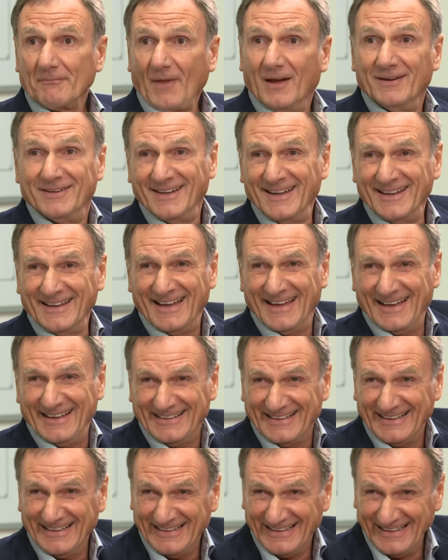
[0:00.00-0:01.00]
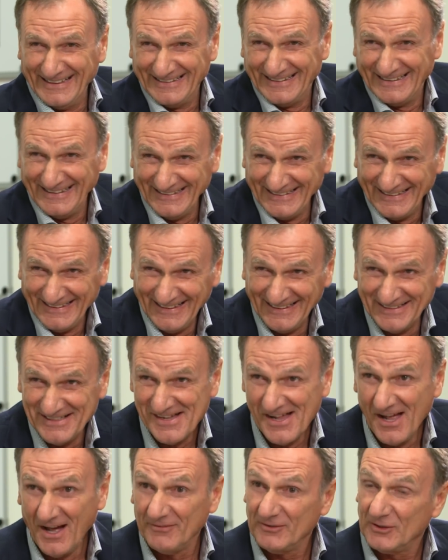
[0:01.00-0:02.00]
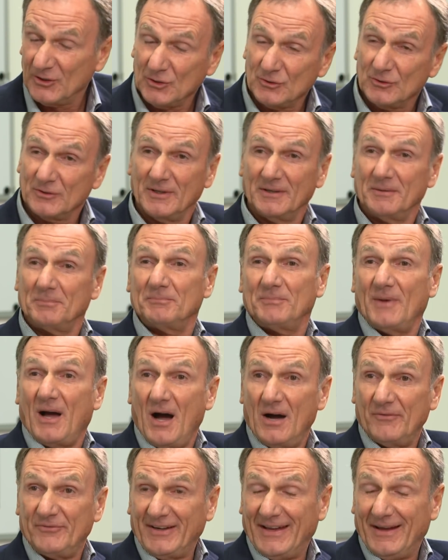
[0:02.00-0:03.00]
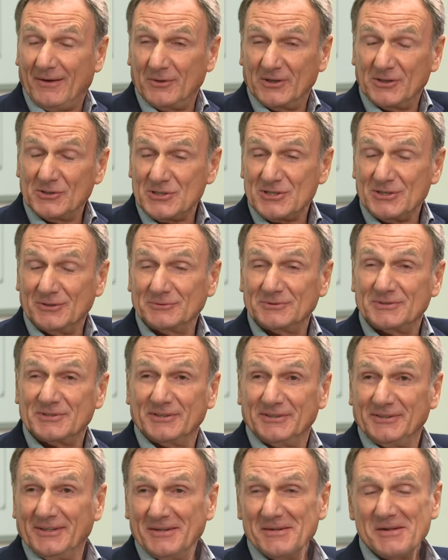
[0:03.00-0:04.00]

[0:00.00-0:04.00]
Have you got another half an hour or so to...